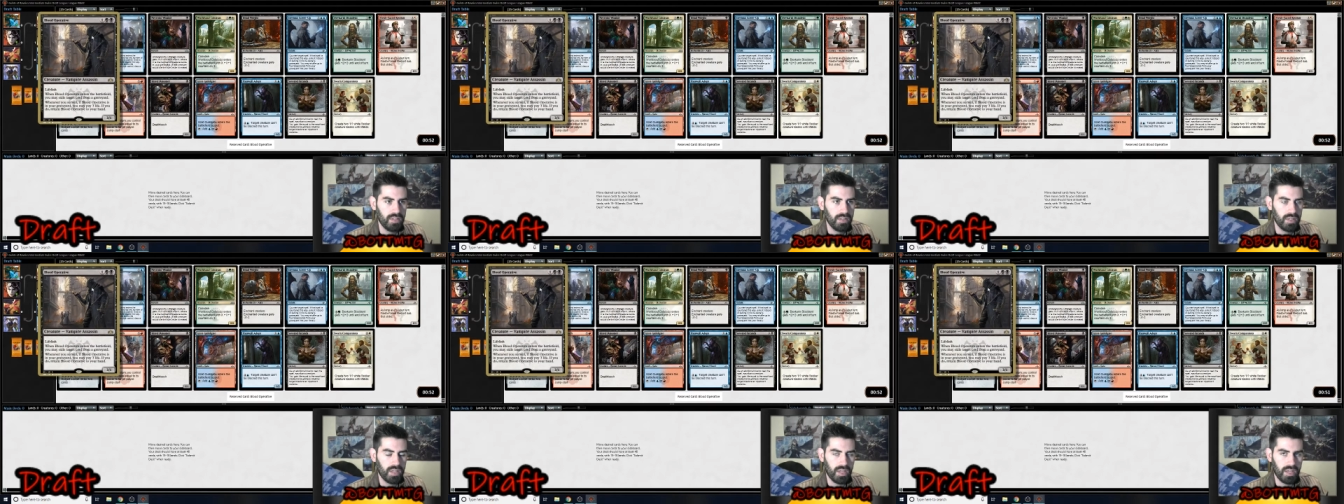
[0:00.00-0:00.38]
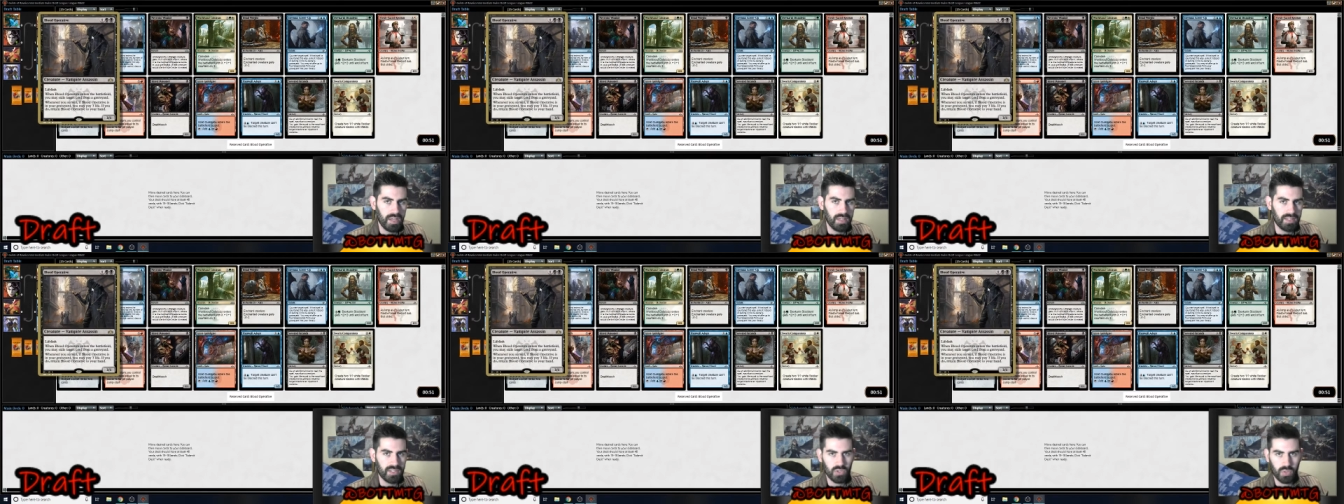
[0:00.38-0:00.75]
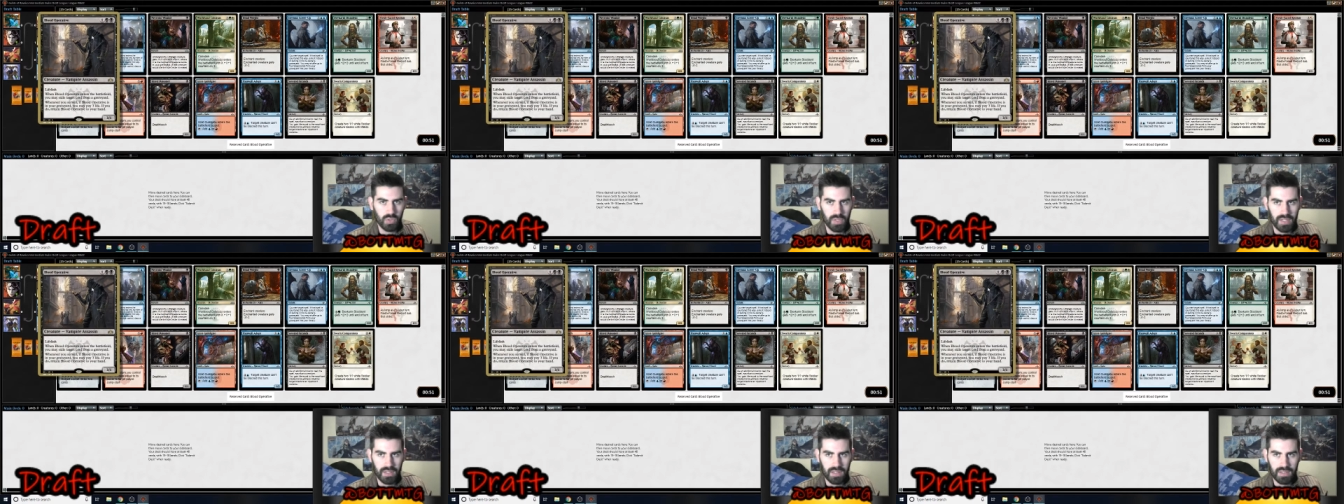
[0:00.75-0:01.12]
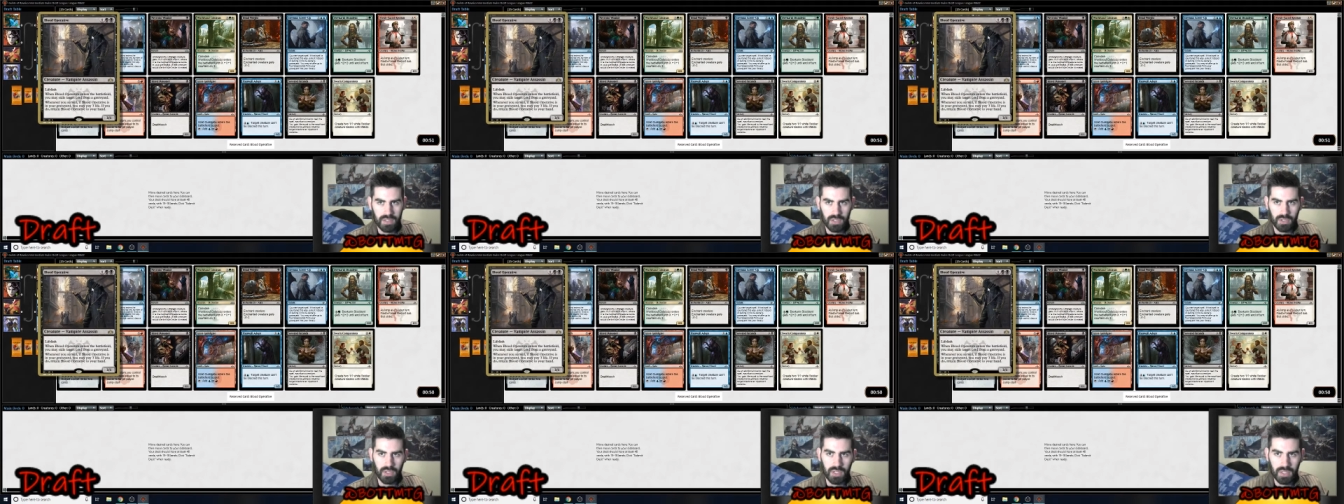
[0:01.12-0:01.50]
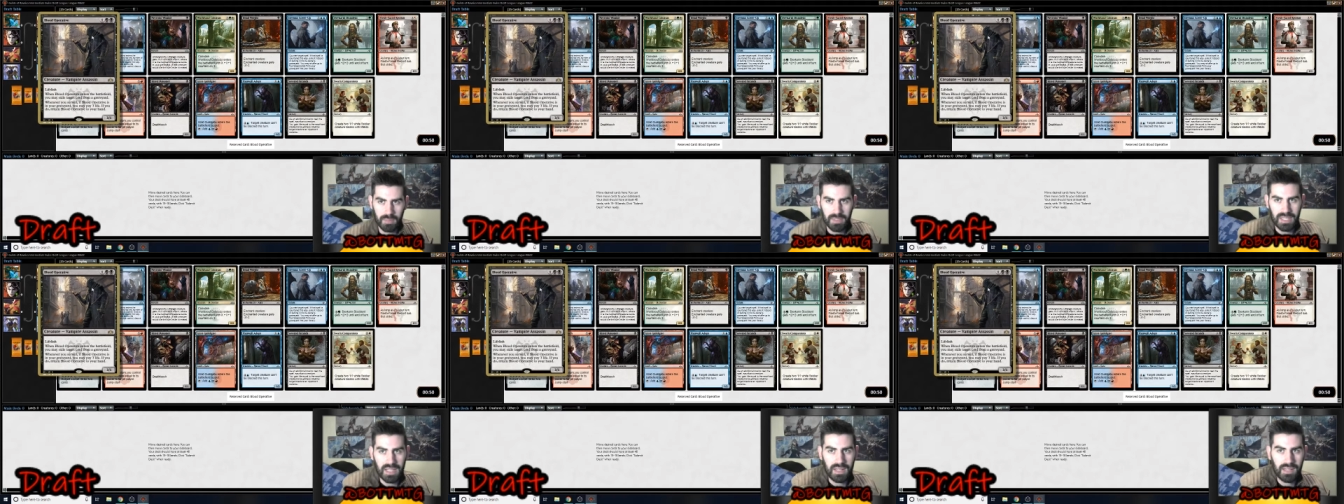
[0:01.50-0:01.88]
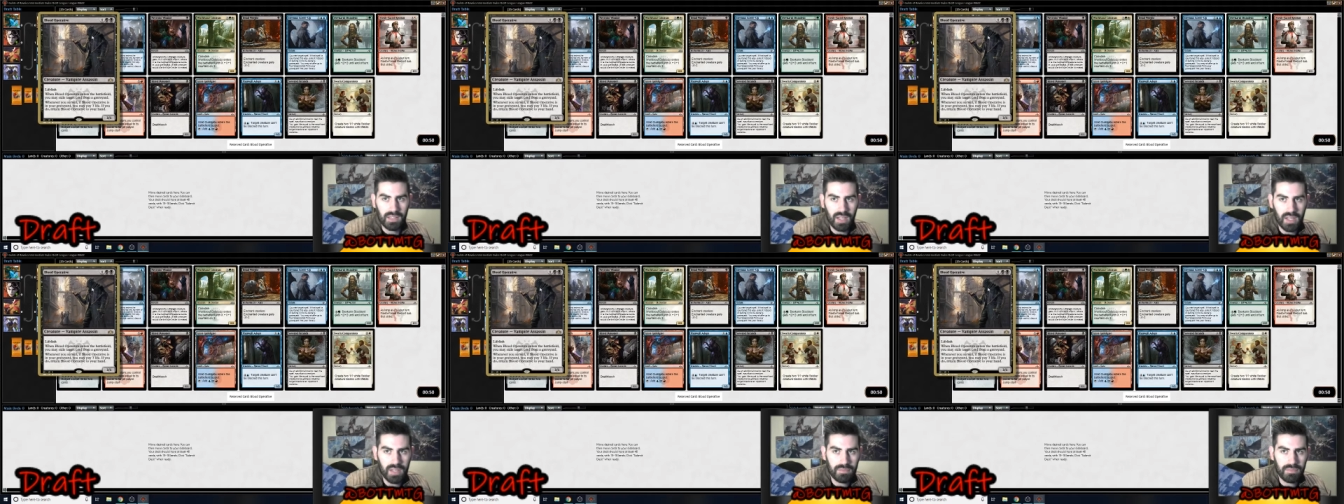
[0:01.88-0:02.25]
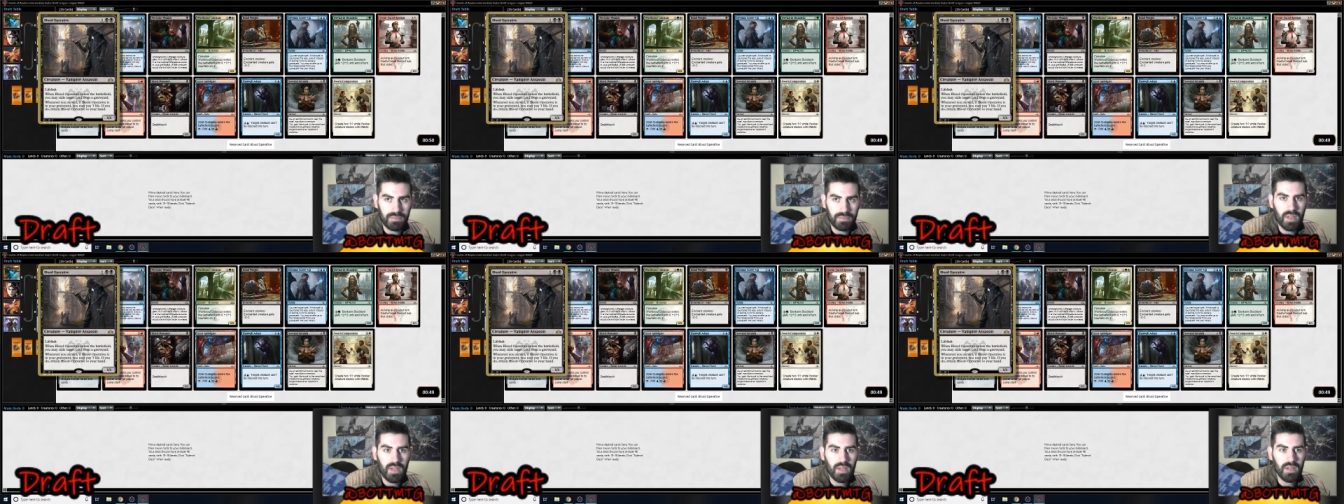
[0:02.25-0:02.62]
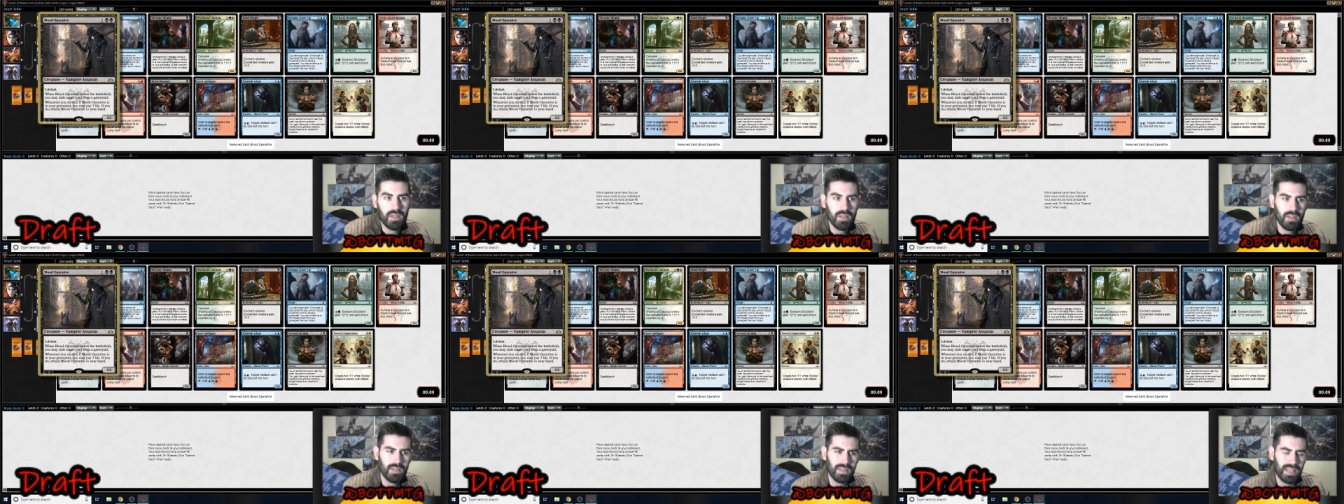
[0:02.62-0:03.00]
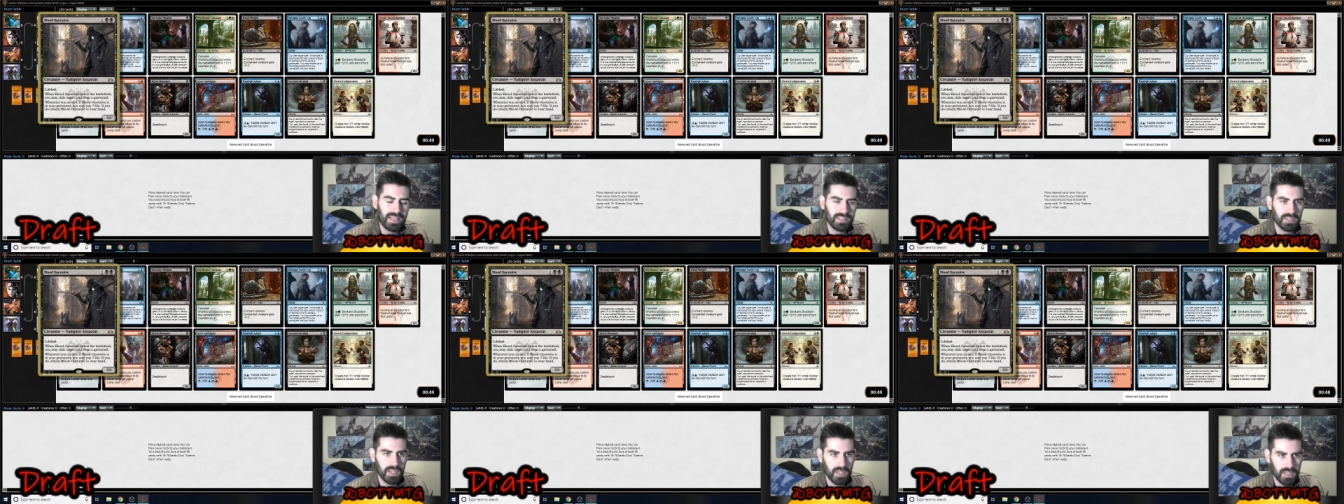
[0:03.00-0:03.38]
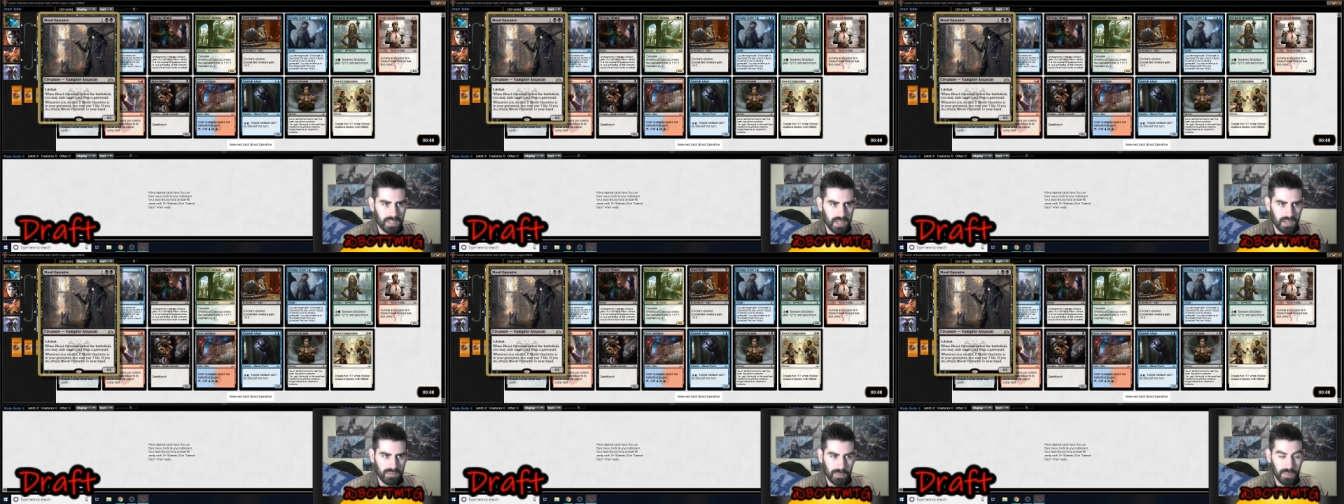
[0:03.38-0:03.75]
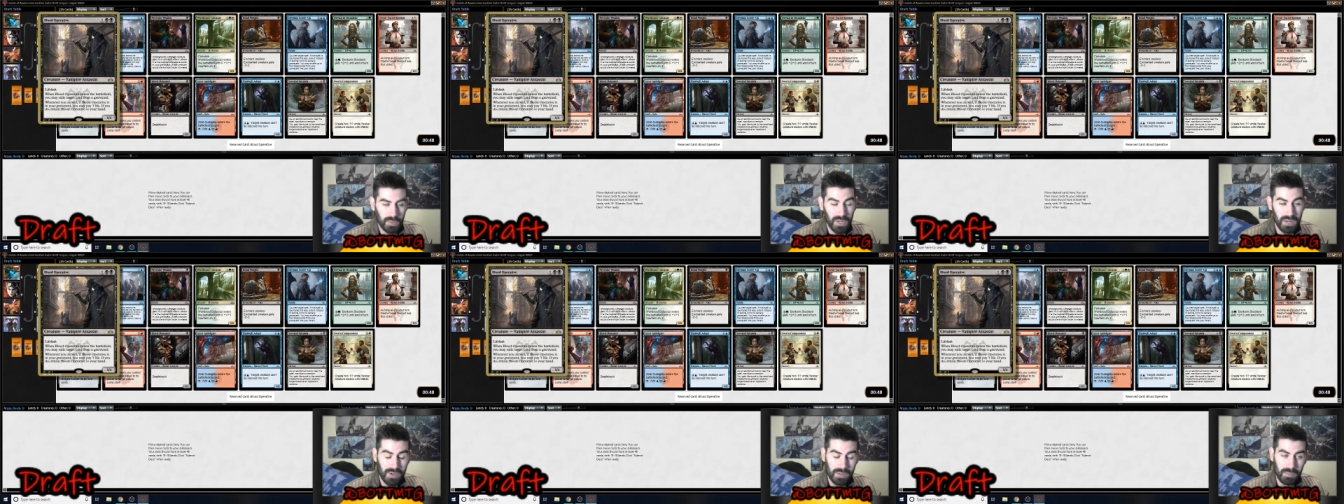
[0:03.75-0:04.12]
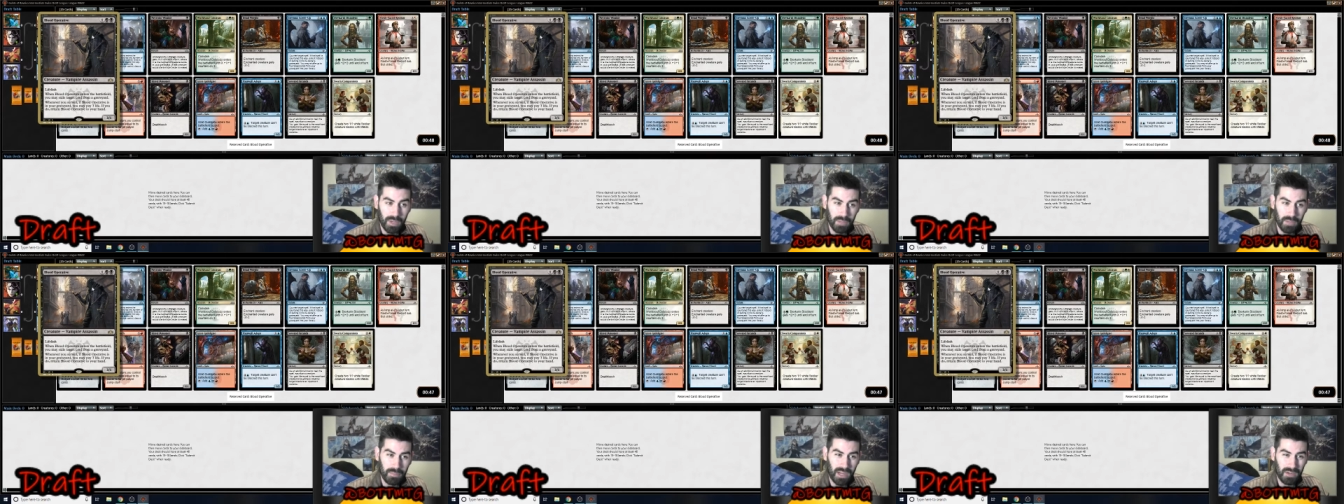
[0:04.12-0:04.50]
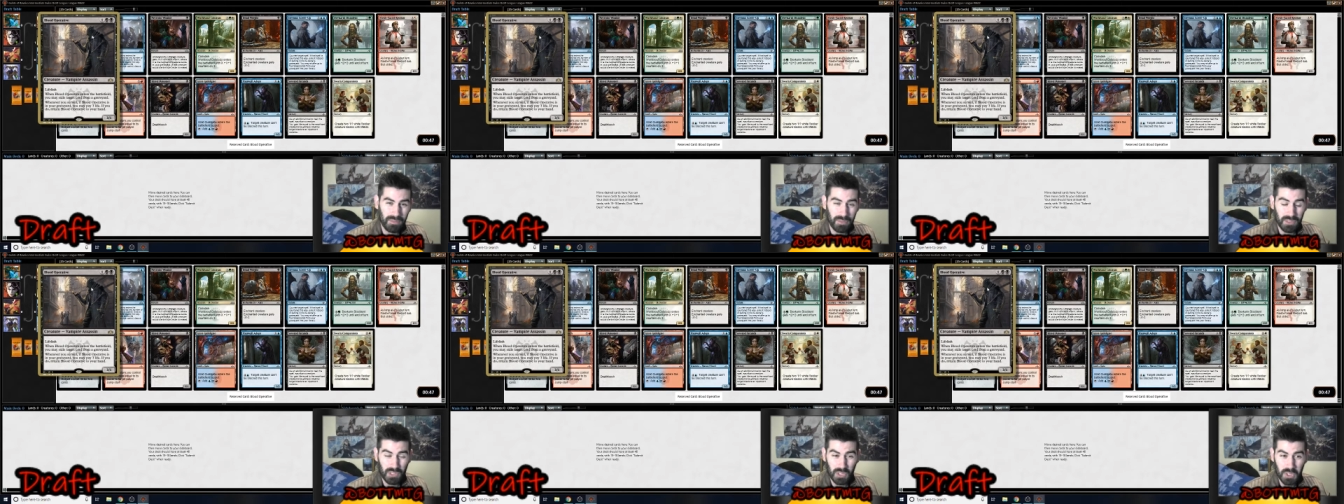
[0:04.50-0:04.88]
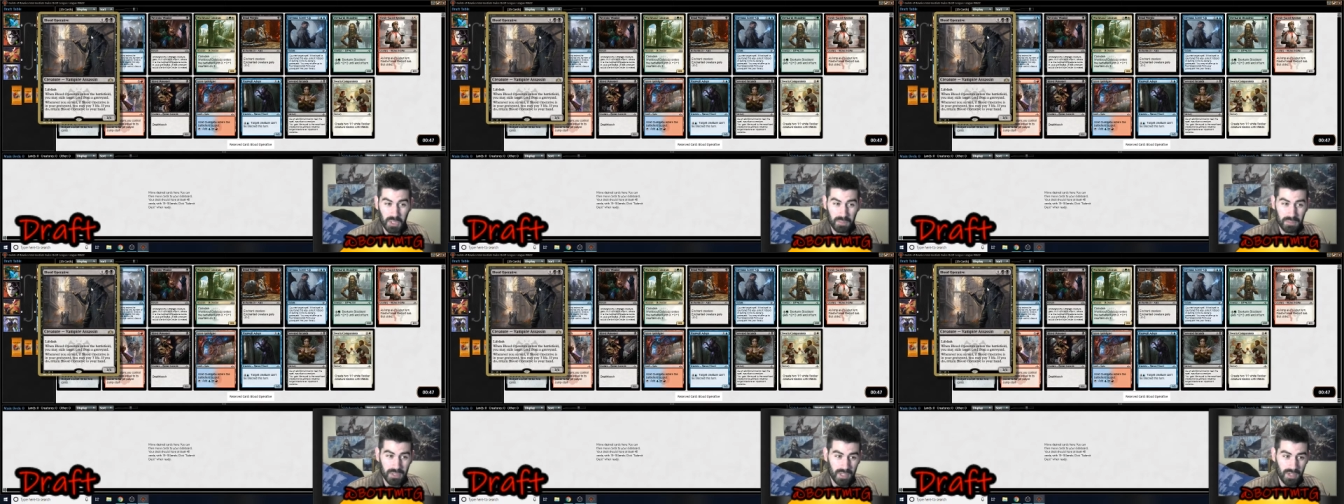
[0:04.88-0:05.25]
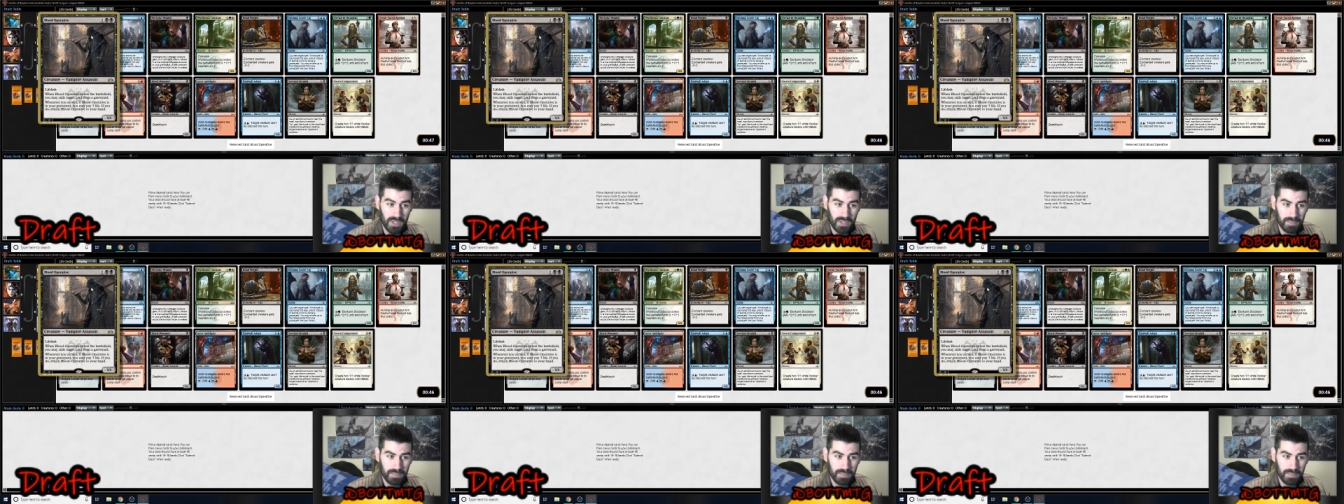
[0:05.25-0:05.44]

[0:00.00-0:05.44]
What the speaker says: It can trade, and then you're going to be gaining life. The exiling card from a graveyard might matter versus Jumpstart.